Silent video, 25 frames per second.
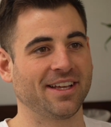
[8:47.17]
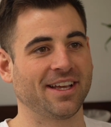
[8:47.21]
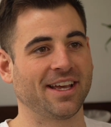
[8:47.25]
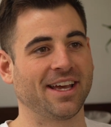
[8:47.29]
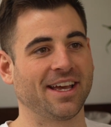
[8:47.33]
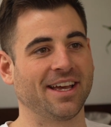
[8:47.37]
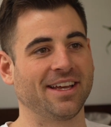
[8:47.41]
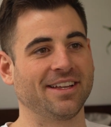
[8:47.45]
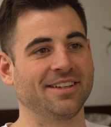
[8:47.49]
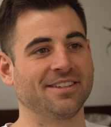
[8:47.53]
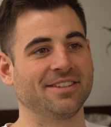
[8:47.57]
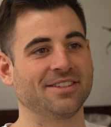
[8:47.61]

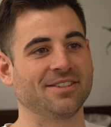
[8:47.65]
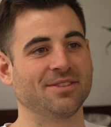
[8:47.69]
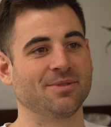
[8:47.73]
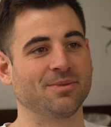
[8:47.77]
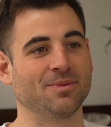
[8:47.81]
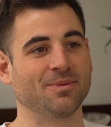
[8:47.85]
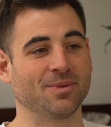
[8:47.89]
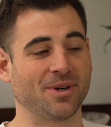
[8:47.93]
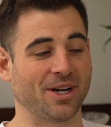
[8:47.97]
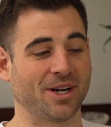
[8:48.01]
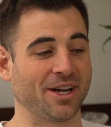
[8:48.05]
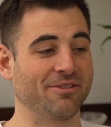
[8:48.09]
And
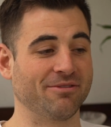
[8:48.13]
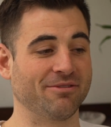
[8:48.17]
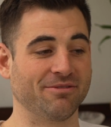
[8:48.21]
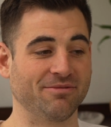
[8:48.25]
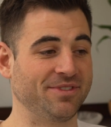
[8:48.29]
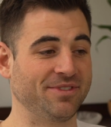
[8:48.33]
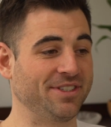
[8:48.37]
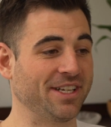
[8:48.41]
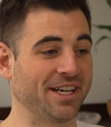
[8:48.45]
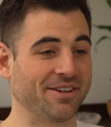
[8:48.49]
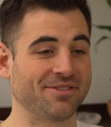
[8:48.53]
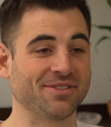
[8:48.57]

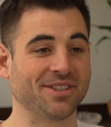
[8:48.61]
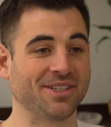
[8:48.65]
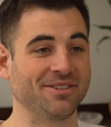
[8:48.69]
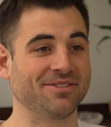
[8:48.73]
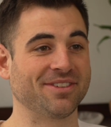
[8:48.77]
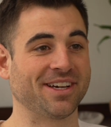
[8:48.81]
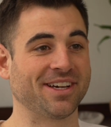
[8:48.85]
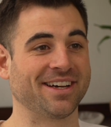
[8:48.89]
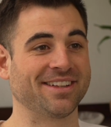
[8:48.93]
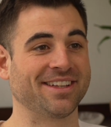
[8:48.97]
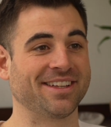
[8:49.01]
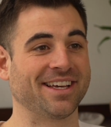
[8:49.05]
I've definitely
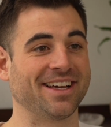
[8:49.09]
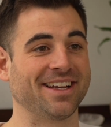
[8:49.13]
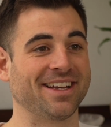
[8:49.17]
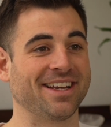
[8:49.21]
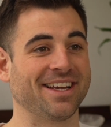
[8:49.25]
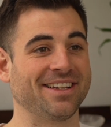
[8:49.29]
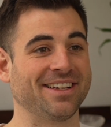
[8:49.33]
found that.